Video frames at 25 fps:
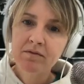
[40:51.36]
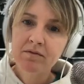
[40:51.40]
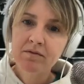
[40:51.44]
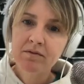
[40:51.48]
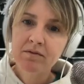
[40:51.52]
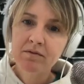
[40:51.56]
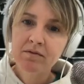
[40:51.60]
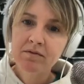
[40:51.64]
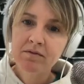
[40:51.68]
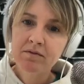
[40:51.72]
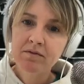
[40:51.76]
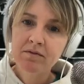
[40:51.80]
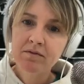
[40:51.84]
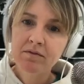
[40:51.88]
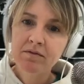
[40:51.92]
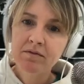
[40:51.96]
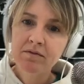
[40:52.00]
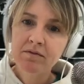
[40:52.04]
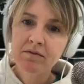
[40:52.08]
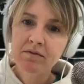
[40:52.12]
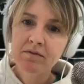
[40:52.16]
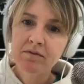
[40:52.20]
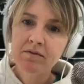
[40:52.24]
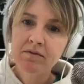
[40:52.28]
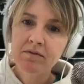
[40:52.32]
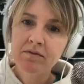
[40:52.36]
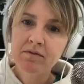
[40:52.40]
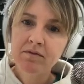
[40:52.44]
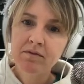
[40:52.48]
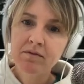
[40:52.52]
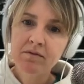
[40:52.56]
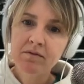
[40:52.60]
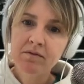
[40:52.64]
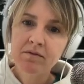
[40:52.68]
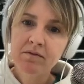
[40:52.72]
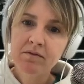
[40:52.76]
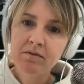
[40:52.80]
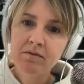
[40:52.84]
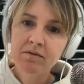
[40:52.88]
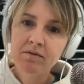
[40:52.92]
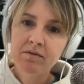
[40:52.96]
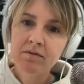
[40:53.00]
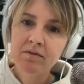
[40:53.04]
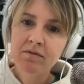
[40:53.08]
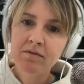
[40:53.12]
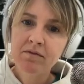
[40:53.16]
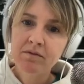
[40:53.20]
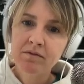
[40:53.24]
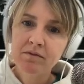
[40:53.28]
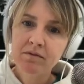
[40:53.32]

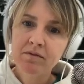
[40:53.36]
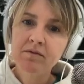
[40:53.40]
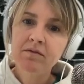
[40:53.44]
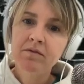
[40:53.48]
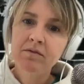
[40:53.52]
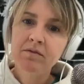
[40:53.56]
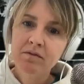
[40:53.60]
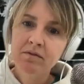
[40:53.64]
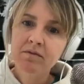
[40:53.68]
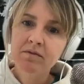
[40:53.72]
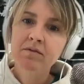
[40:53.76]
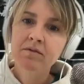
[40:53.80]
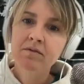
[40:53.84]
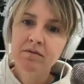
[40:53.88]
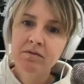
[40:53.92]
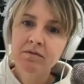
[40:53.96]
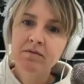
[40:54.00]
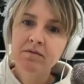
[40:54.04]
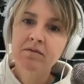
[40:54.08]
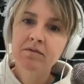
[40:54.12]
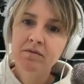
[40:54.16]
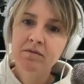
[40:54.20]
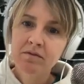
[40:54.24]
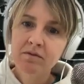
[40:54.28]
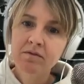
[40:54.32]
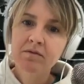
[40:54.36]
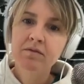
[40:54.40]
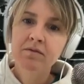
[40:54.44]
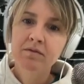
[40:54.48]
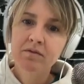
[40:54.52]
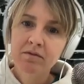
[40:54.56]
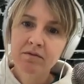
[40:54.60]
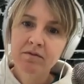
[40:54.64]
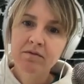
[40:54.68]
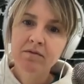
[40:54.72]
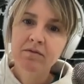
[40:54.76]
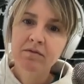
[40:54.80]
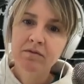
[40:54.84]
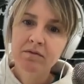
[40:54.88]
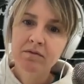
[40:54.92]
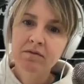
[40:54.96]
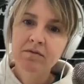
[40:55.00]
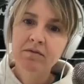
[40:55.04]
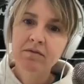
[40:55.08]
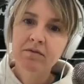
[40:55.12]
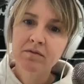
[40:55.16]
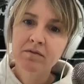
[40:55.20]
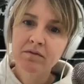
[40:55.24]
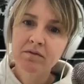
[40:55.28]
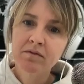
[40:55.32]

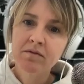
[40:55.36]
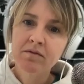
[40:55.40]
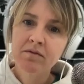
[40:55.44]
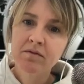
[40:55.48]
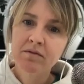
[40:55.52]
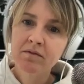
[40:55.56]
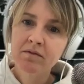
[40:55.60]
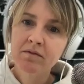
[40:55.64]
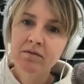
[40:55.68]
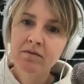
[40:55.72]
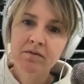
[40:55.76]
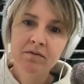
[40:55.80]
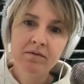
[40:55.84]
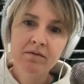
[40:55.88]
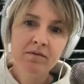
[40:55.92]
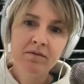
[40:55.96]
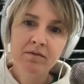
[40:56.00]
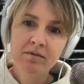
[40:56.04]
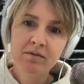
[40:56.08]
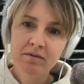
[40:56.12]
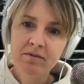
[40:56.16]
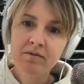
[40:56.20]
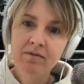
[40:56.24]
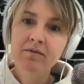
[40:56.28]
(silent)